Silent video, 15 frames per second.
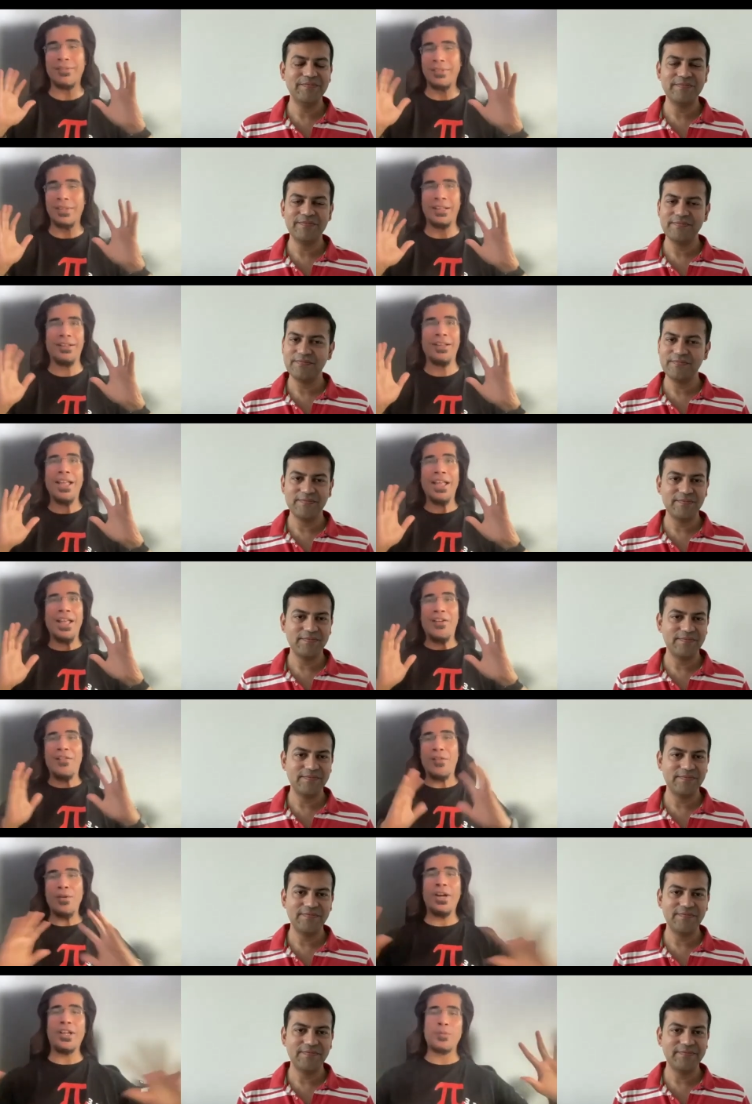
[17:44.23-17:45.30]
Speaker 1: like
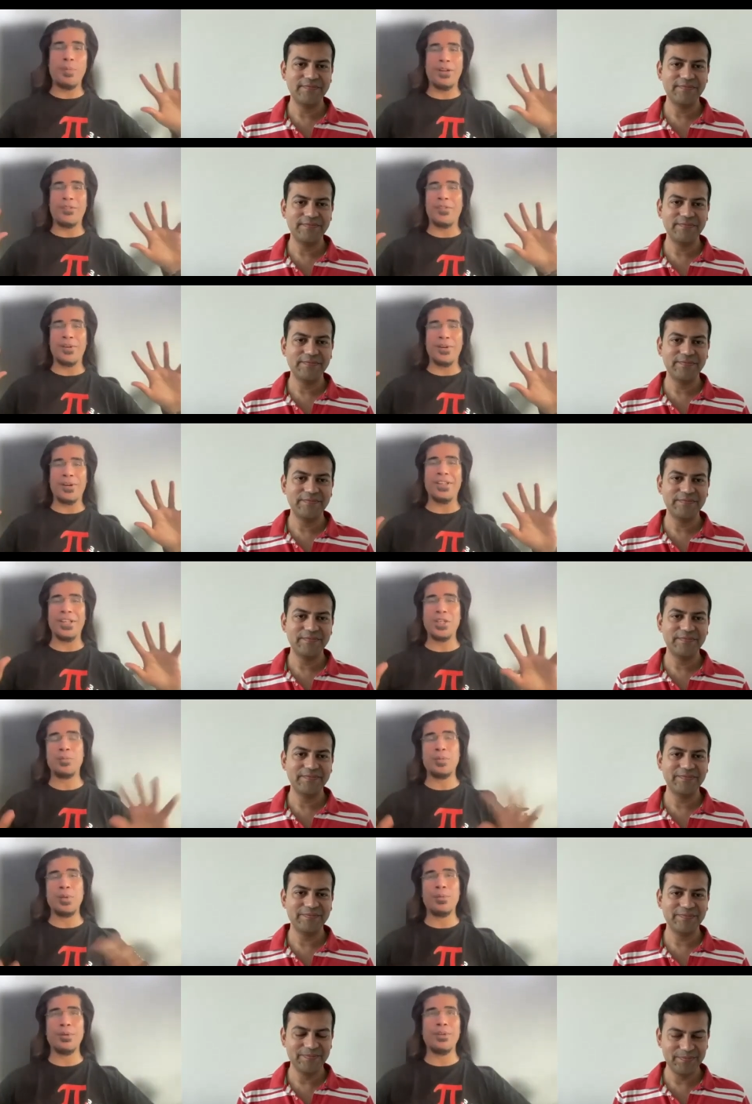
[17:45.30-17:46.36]
full respect for these
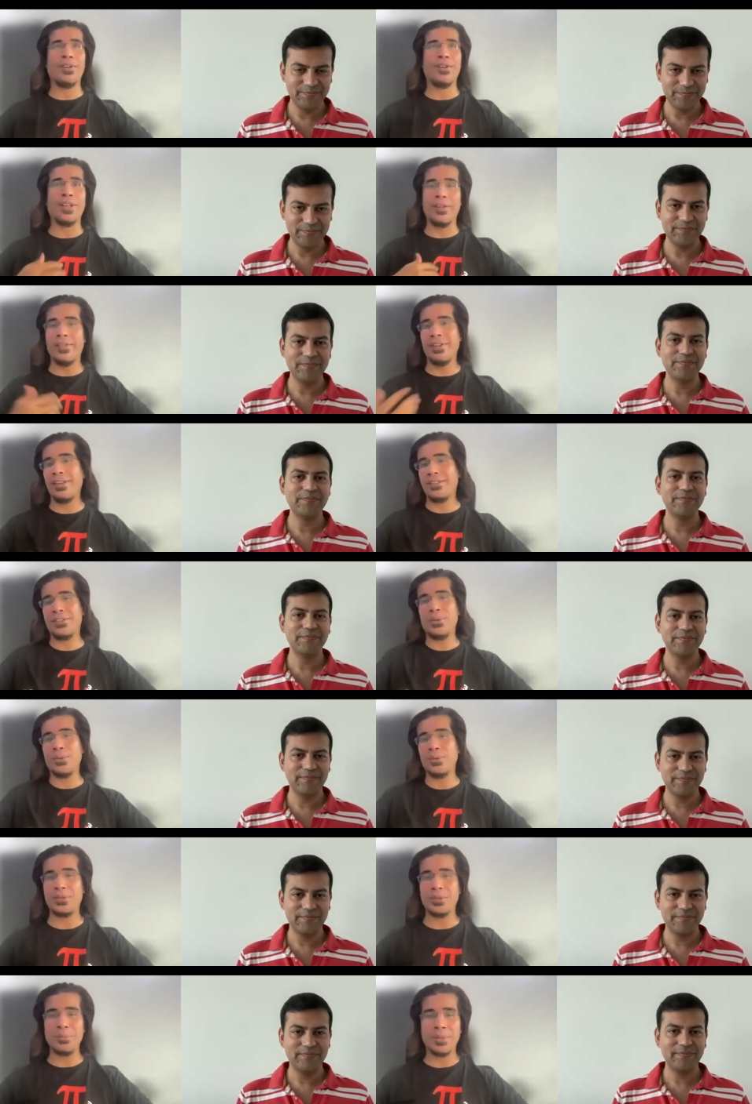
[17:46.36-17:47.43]
people for giving us
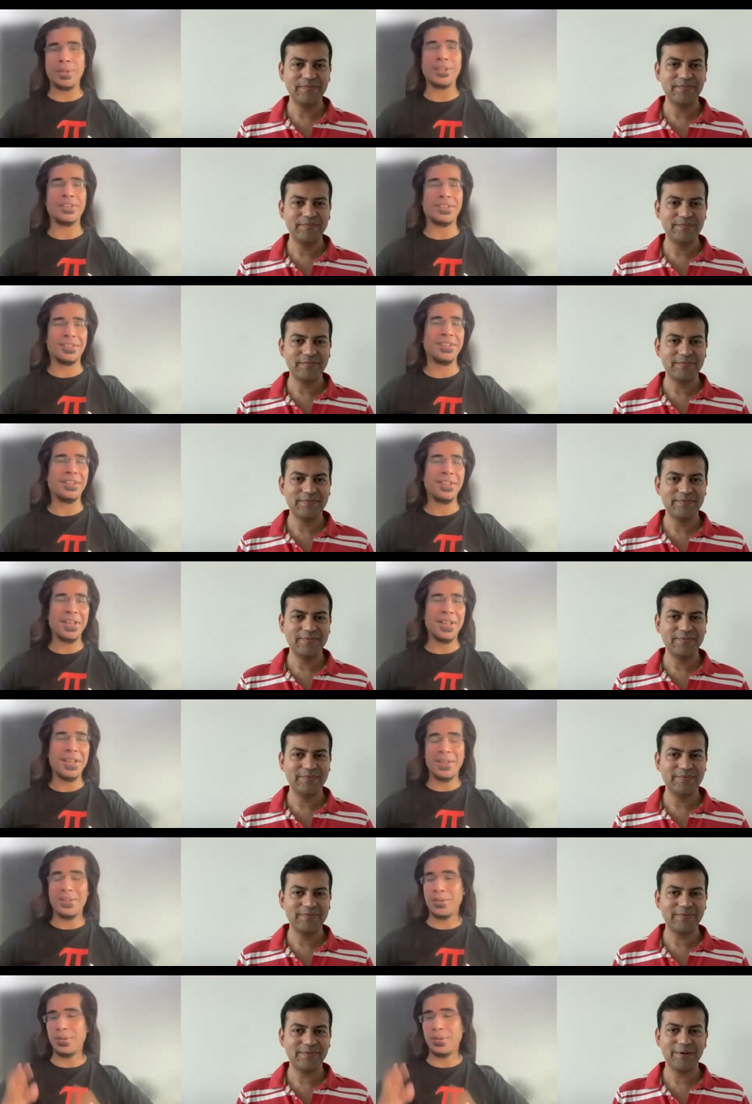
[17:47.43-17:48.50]
those births.
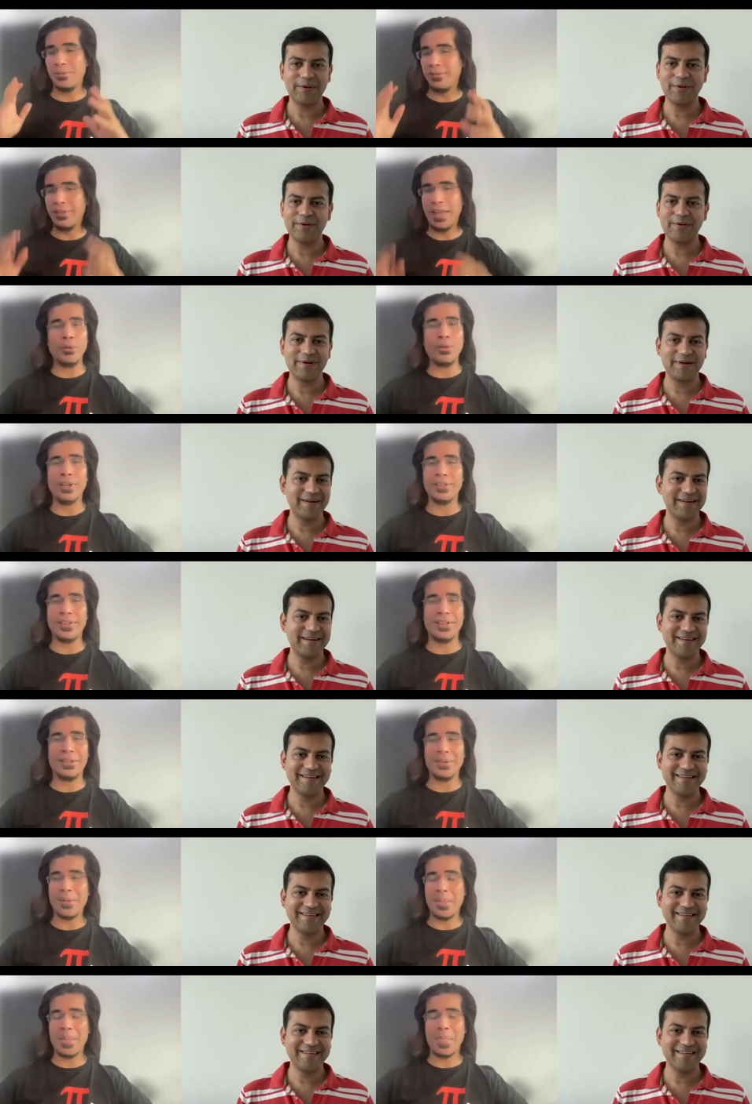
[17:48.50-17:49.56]
So fabulous, yeah.
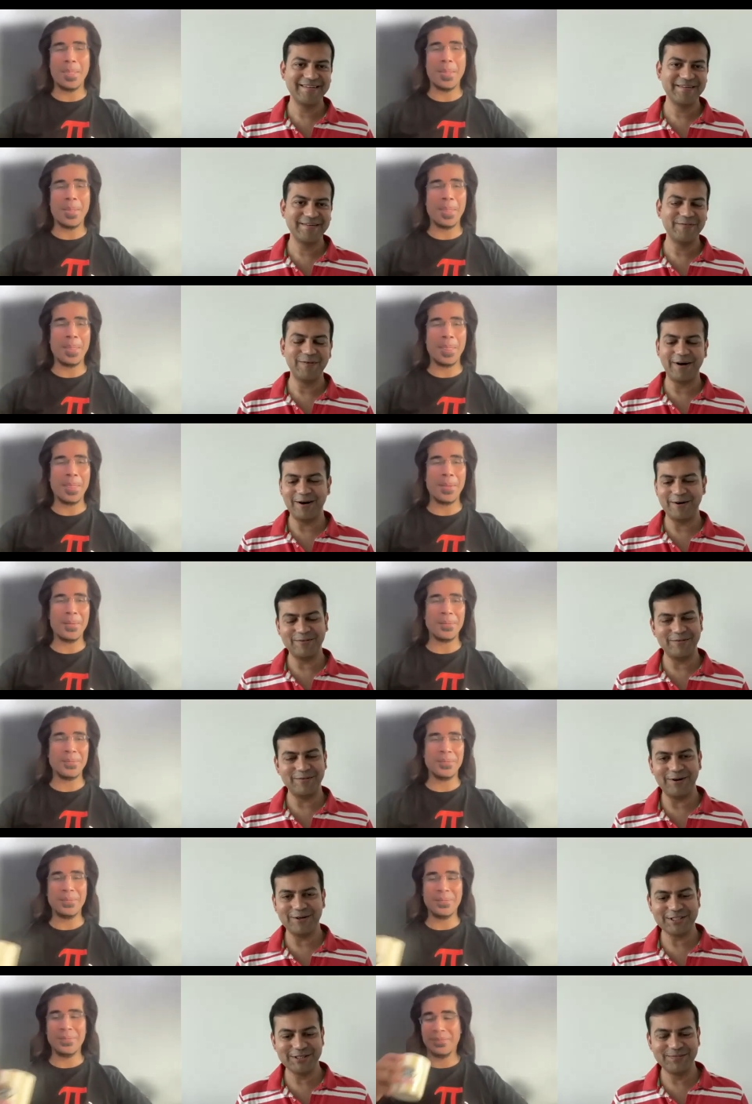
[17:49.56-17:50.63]
Speaker 2: Wow,
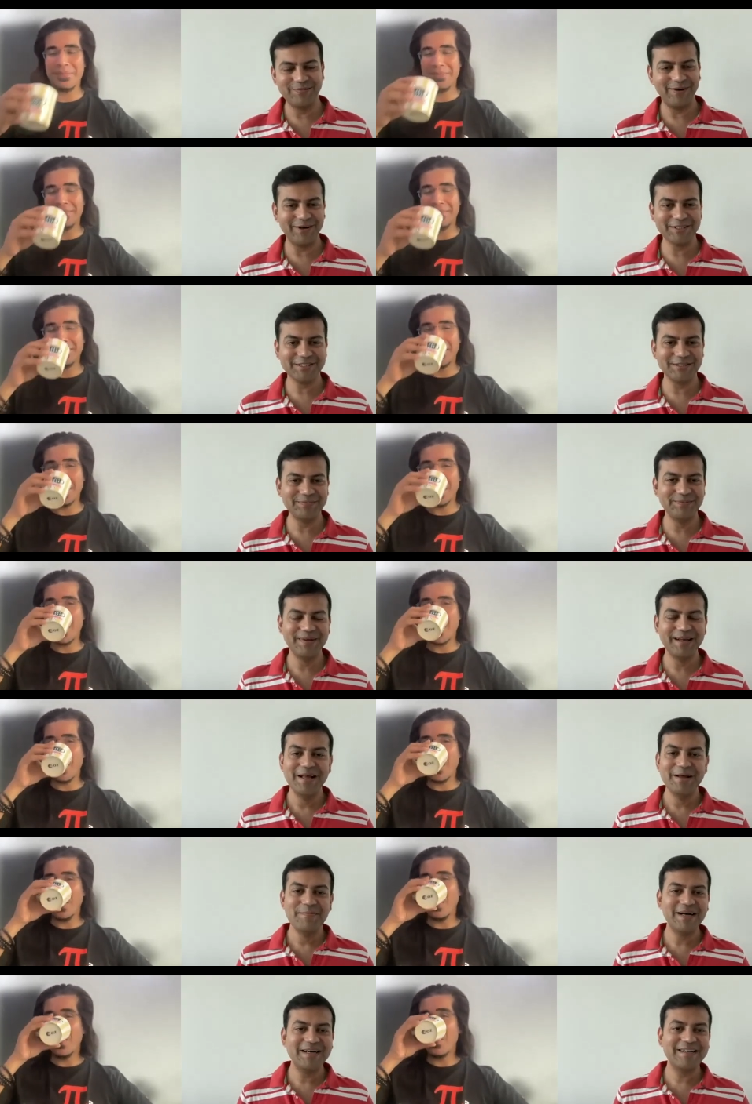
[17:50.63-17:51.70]
awesome, awesome.
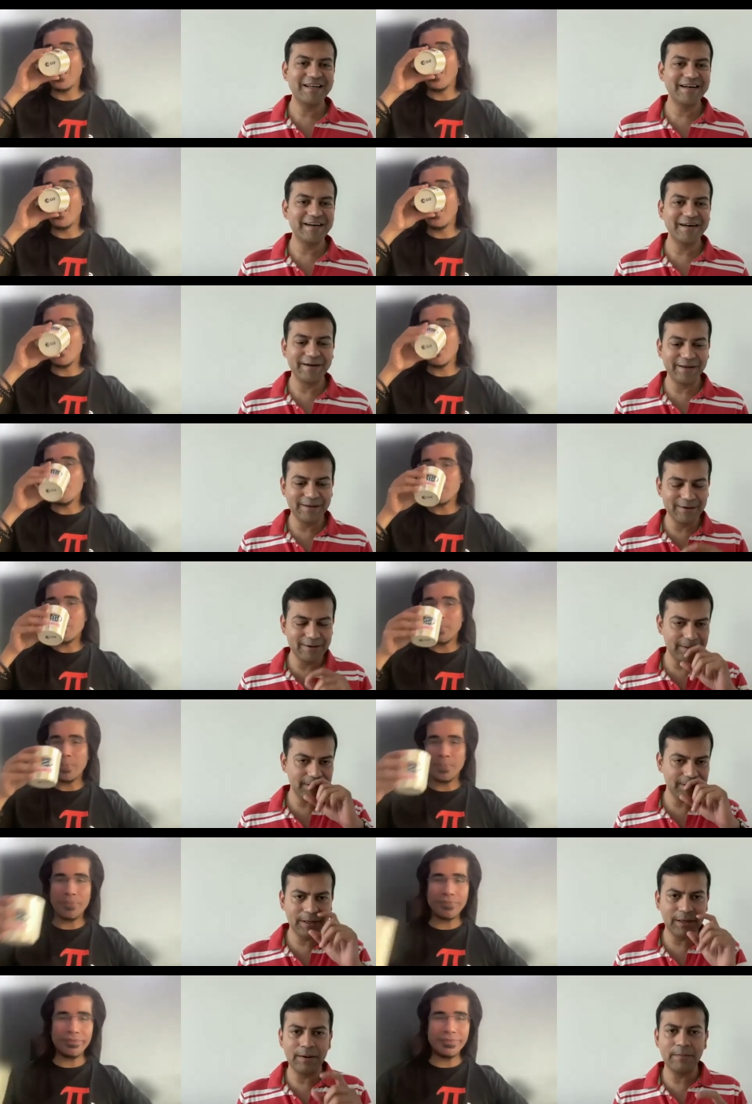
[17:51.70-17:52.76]
But uh, you know,
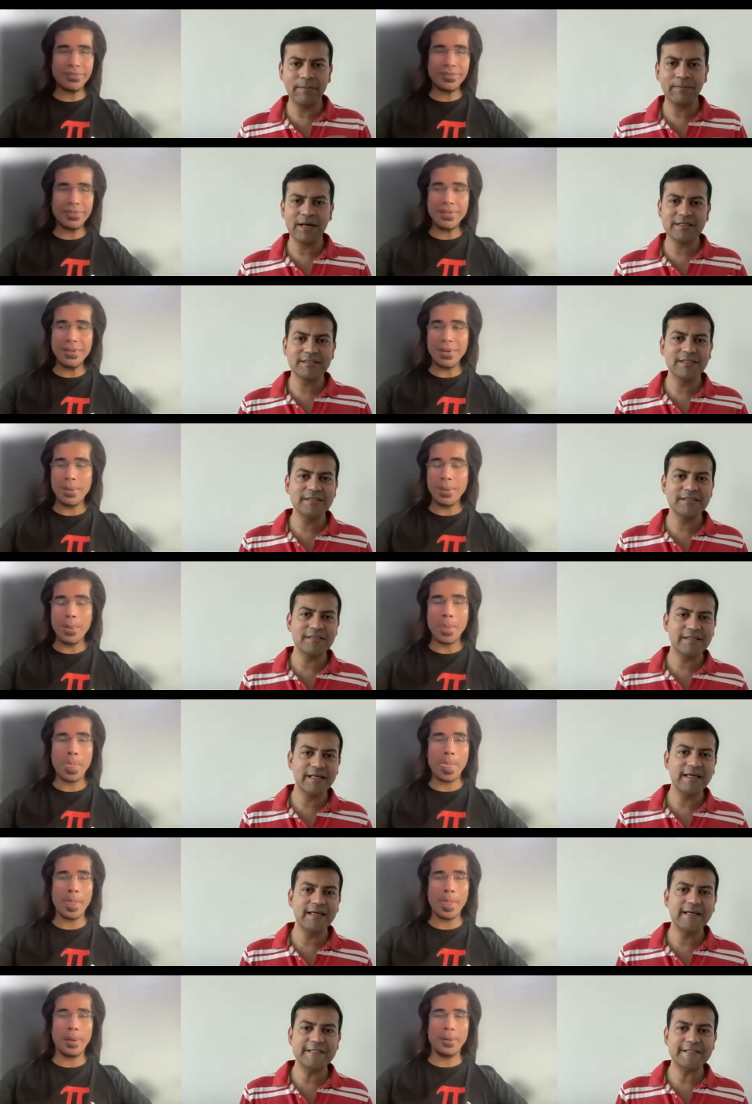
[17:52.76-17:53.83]
uh, um, Manasij, the
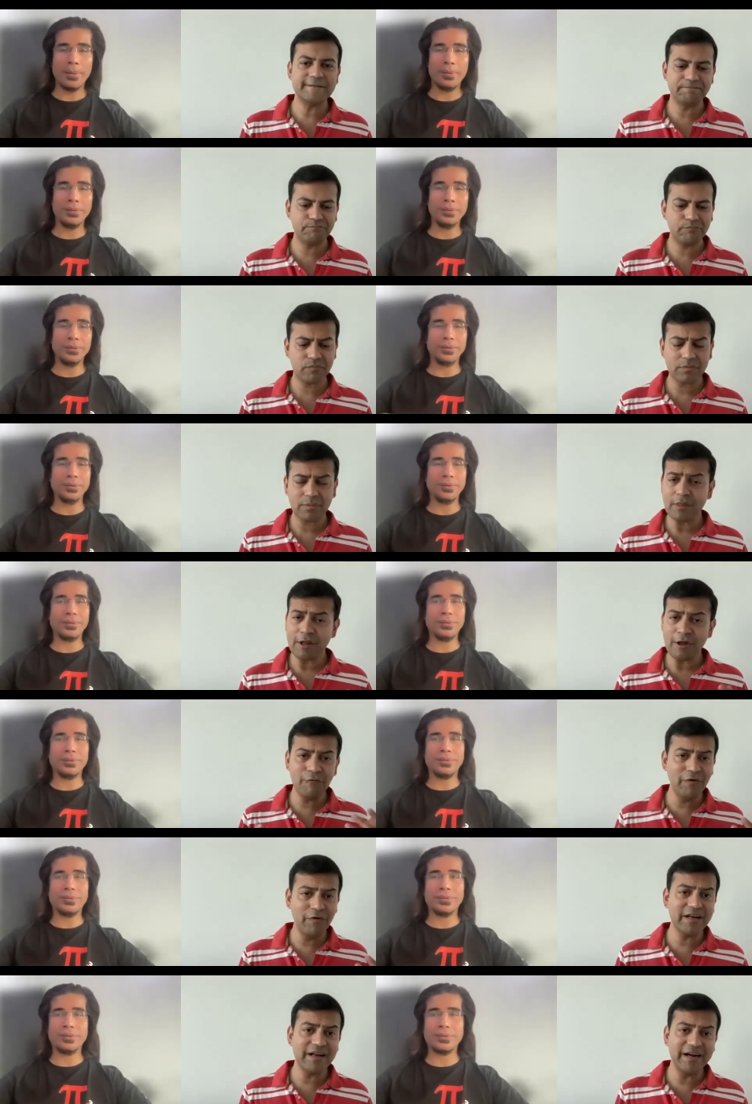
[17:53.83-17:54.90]
thing is,
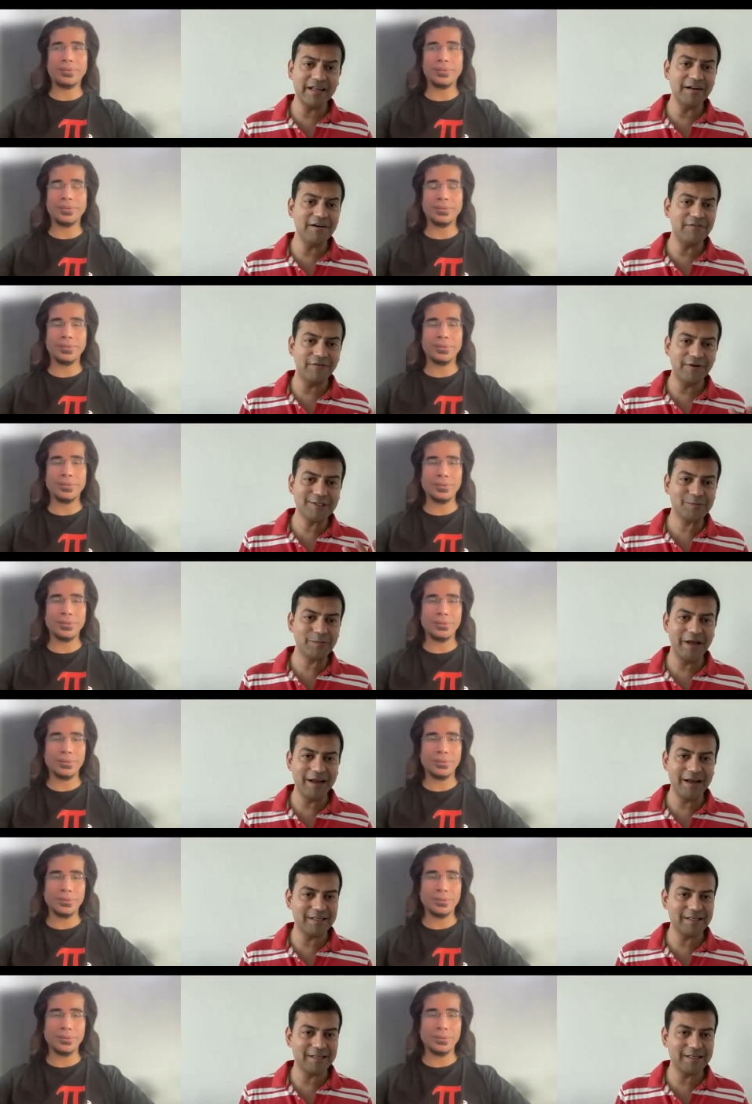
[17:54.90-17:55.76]
well, getting a first paying